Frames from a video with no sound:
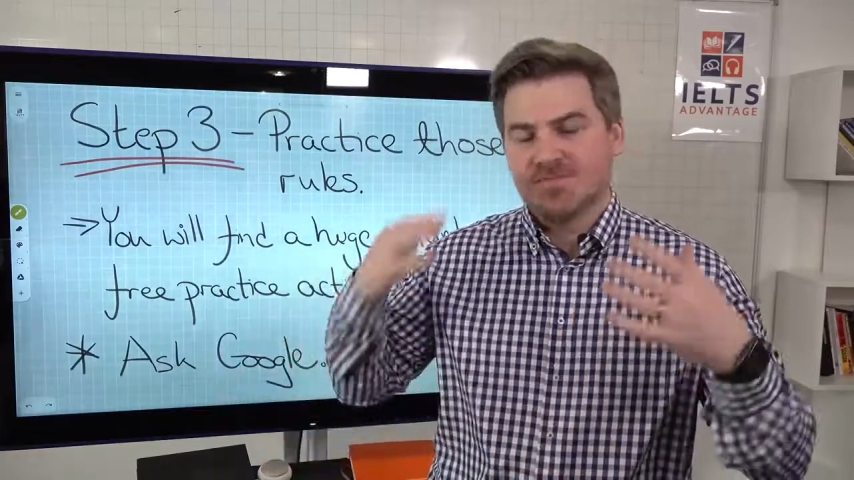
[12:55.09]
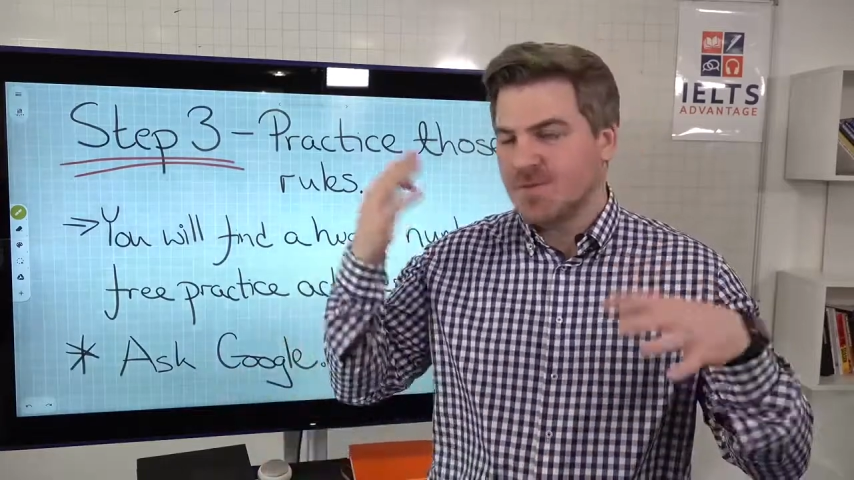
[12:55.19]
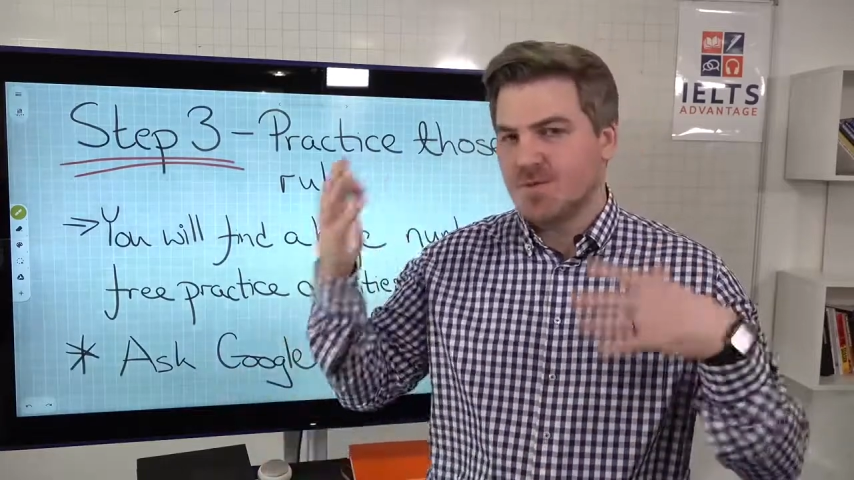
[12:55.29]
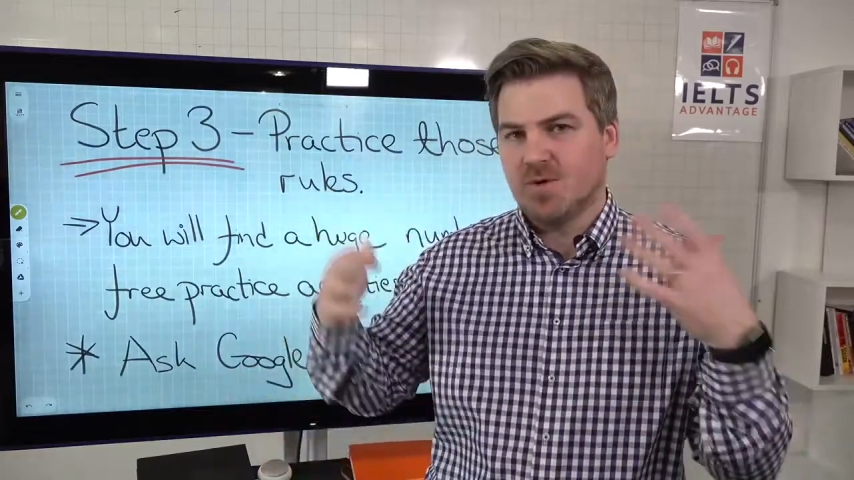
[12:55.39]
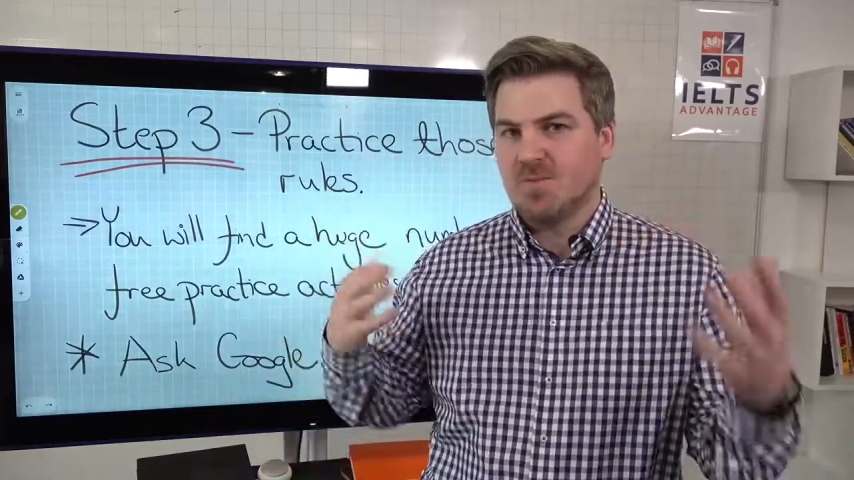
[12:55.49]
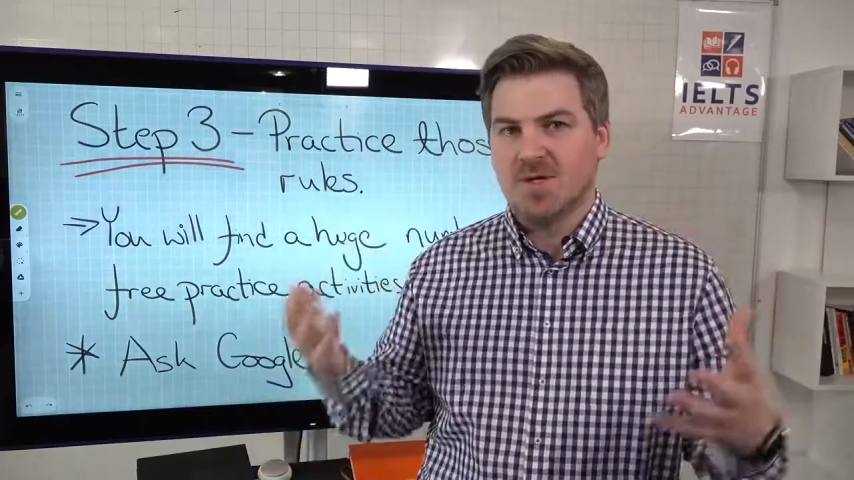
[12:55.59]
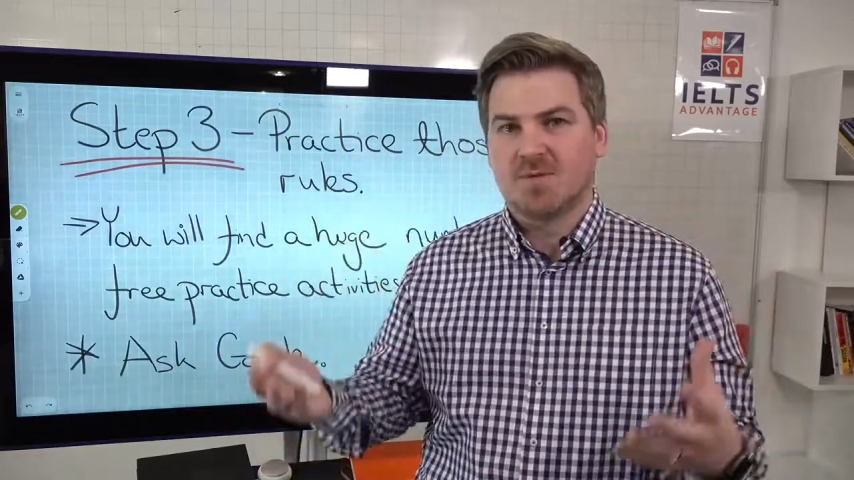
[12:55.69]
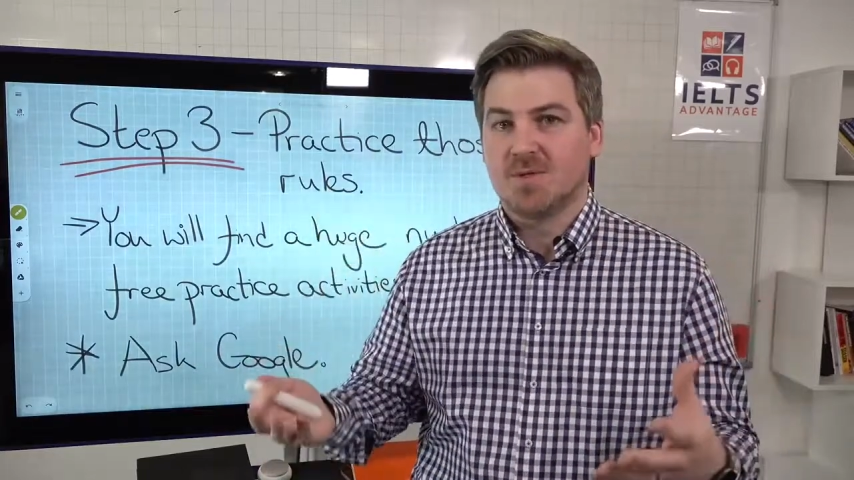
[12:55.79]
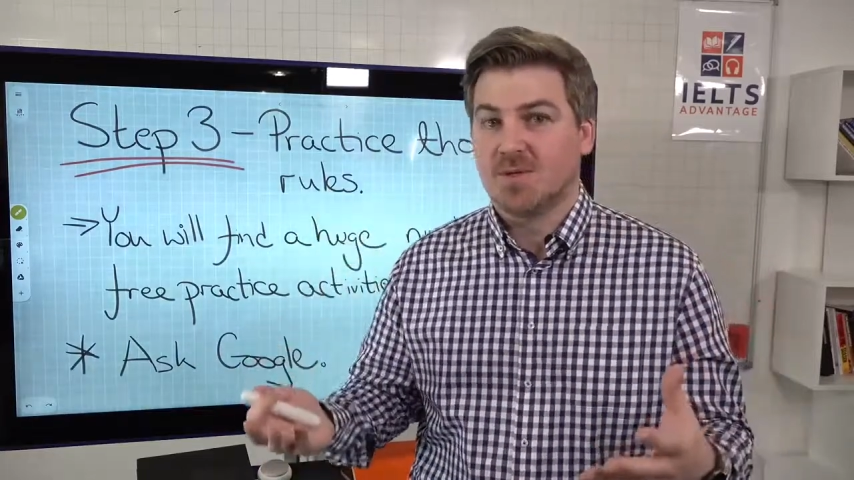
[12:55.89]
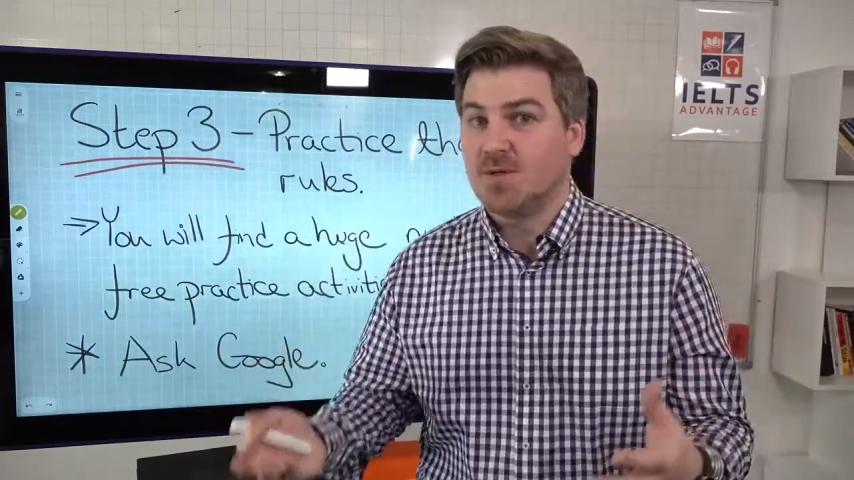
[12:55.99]
you won't be
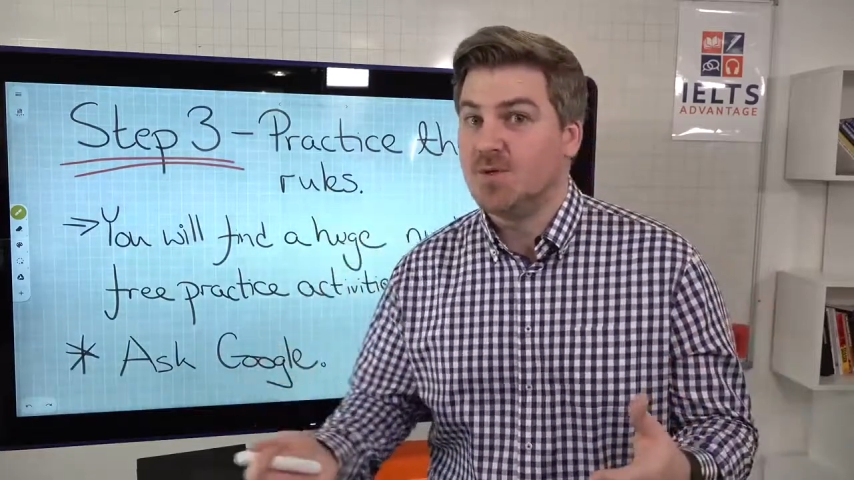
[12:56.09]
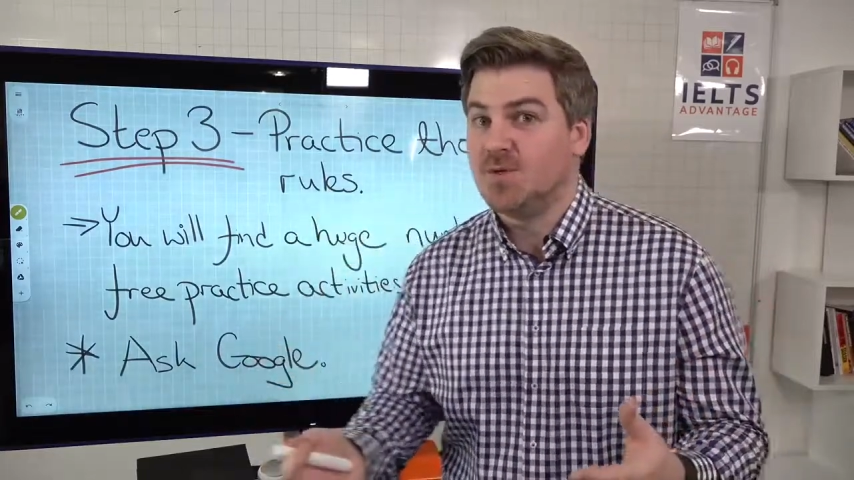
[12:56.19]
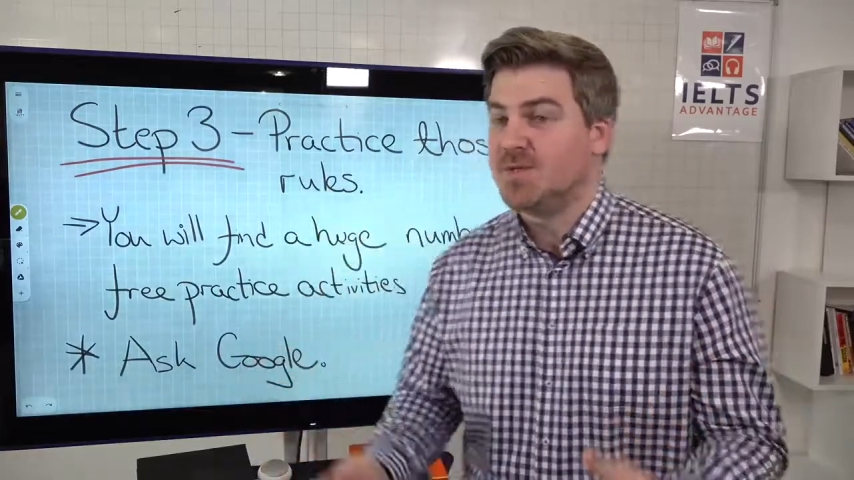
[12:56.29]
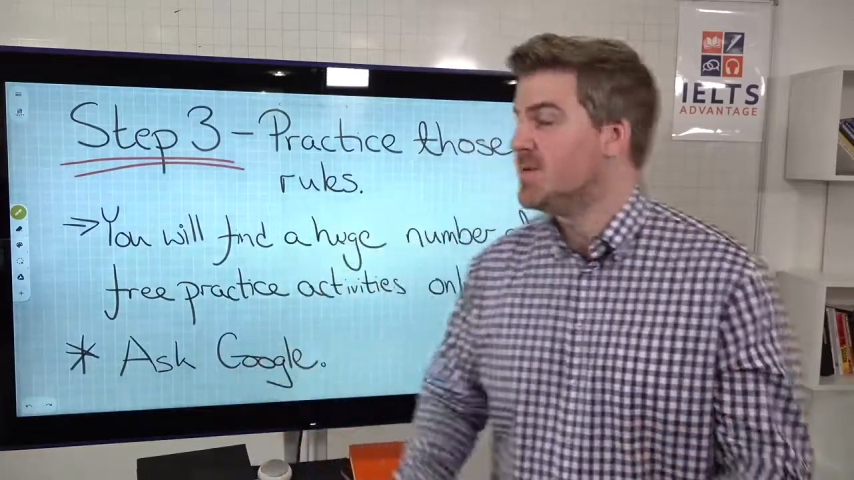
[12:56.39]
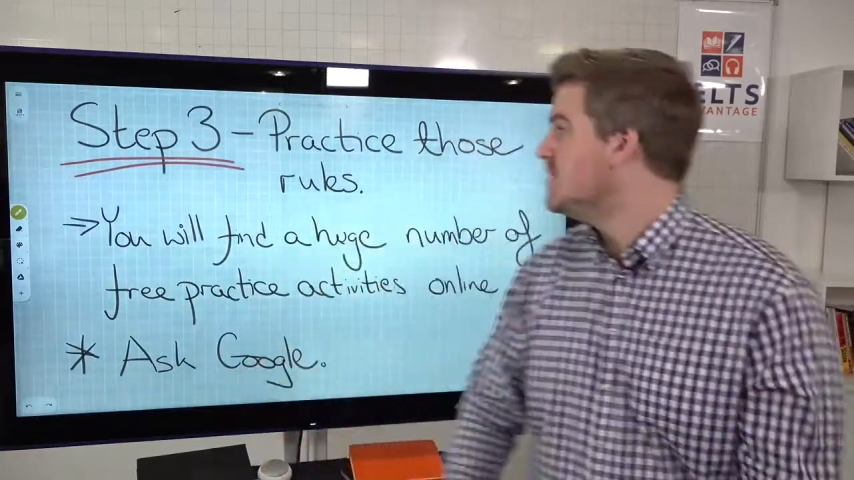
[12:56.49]
able to use them.